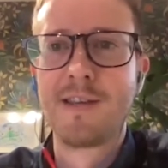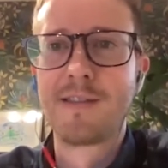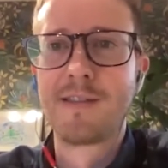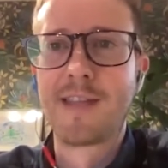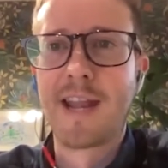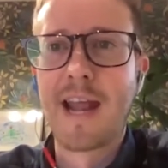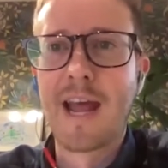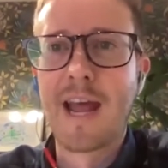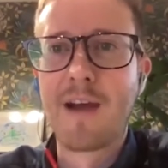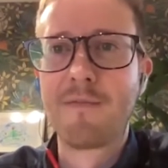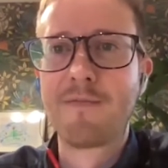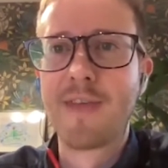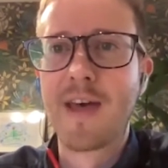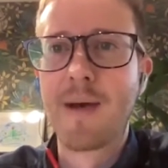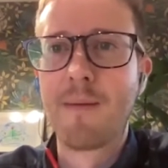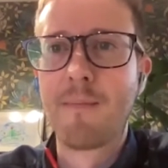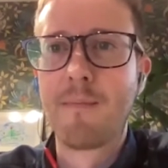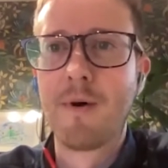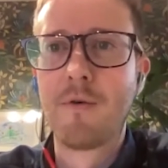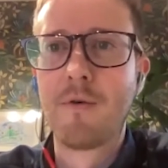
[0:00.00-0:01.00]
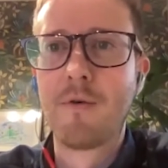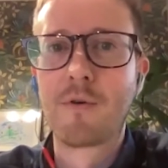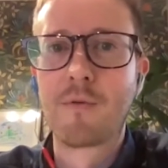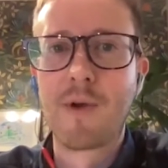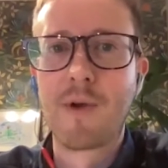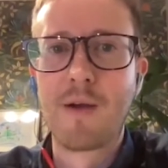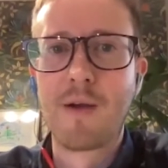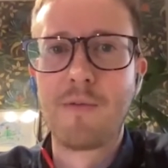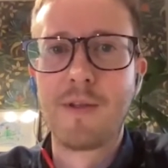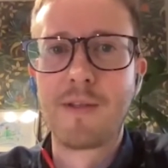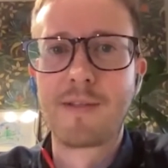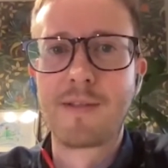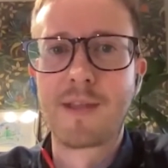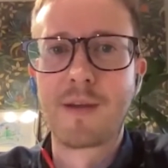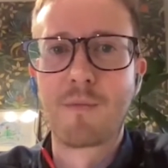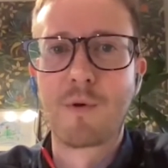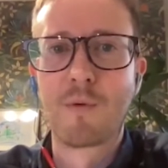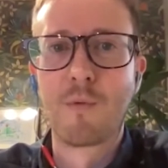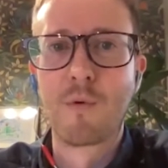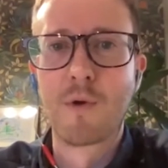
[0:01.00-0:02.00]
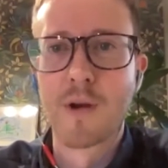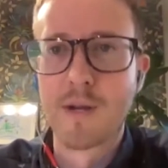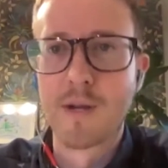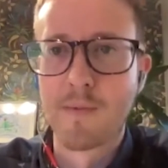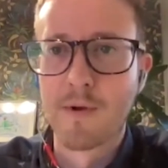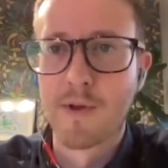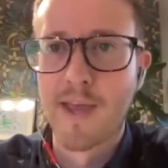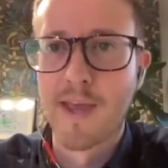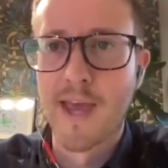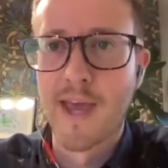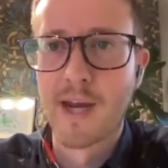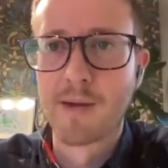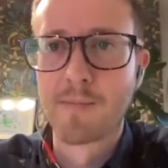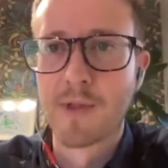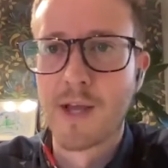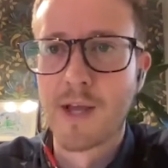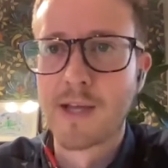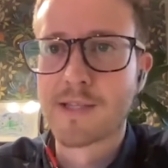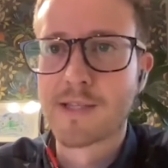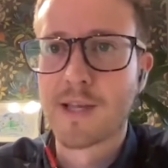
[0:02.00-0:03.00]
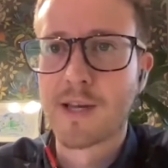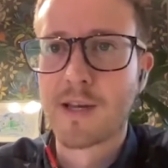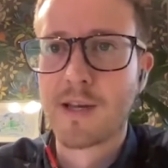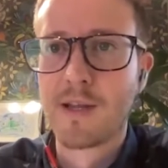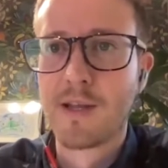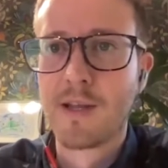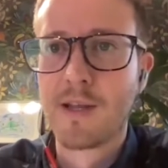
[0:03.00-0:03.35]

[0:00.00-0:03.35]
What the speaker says: that have that moat around it that we're worried about cannibalizing.